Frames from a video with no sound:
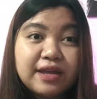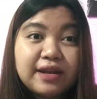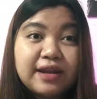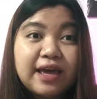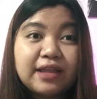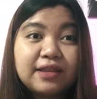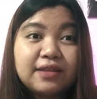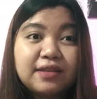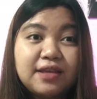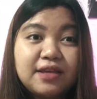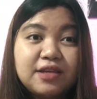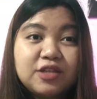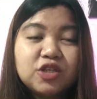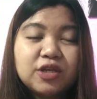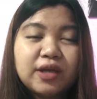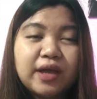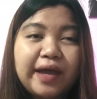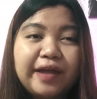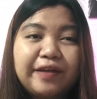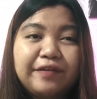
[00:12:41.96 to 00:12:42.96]
I
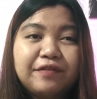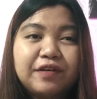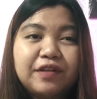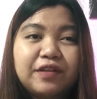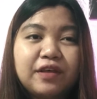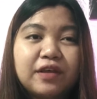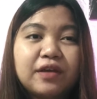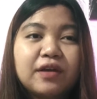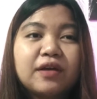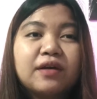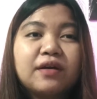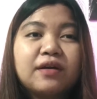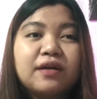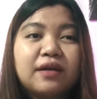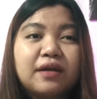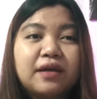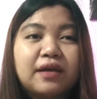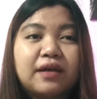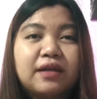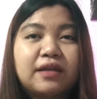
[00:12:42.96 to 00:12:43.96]
teach Canva there,
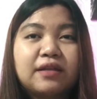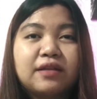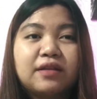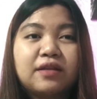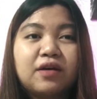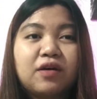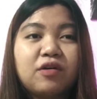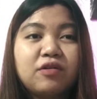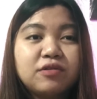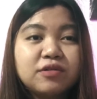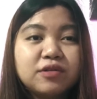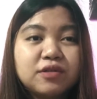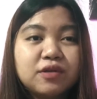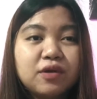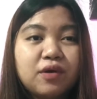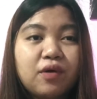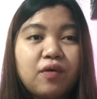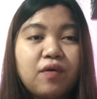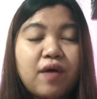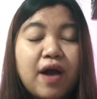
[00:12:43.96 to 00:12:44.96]
and
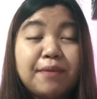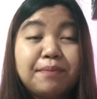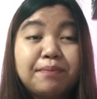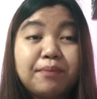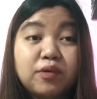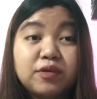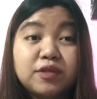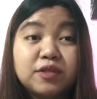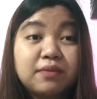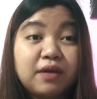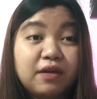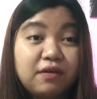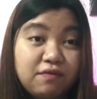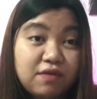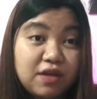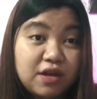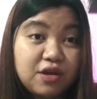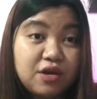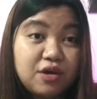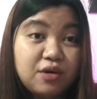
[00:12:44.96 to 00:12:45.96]
also I post my
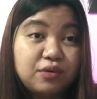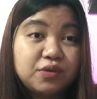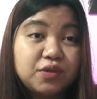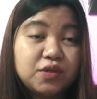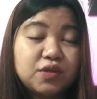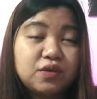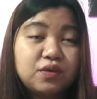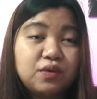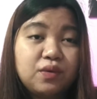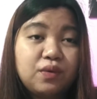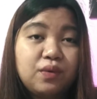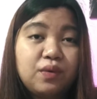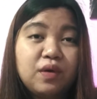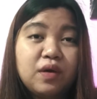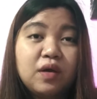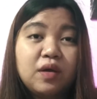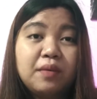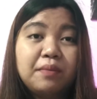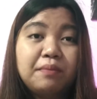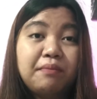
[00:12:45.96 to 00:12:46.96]
videos to
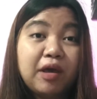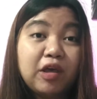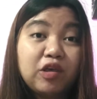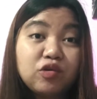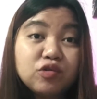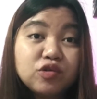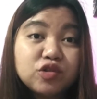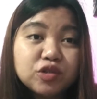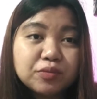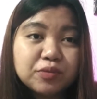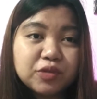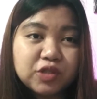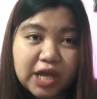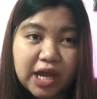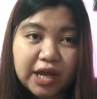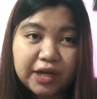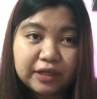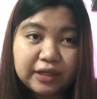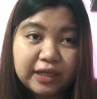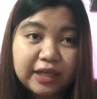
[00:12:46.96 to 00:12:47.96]
my YouTube
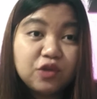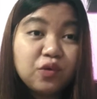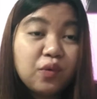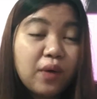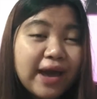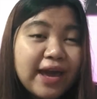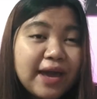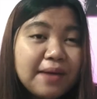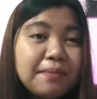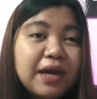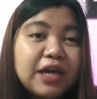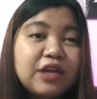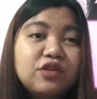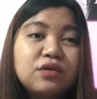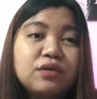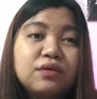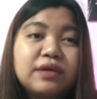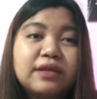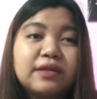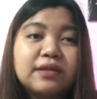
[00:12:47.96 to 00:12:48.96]
channel. And why am I
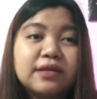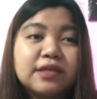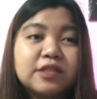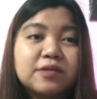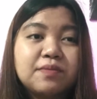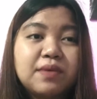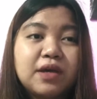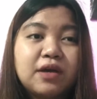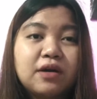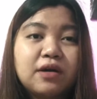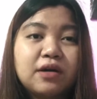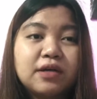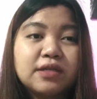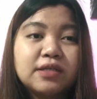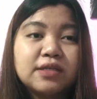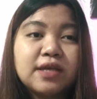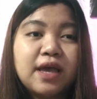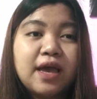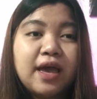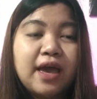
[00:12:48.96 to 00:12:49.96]
doing this?
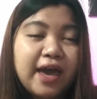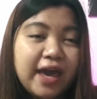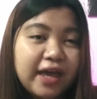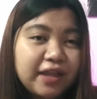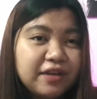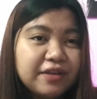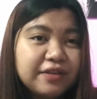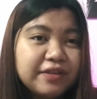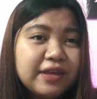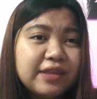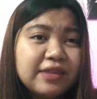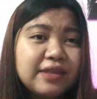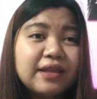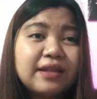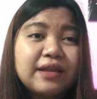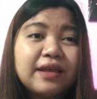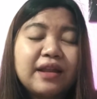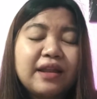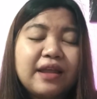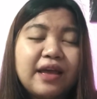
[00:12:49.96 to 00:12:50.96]
Because anything
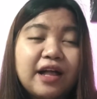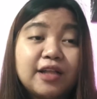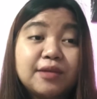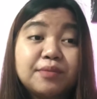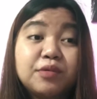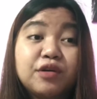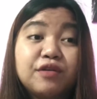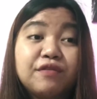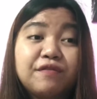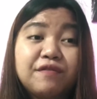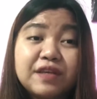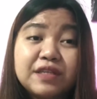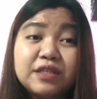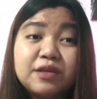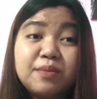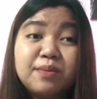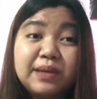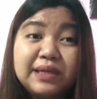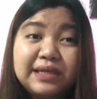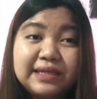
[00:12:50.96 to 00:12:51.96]
that can help your
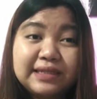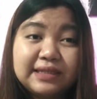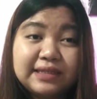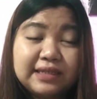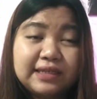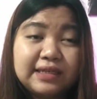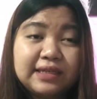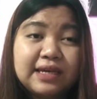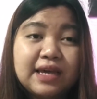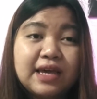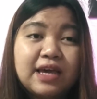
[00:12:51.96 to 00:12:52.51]
visibility,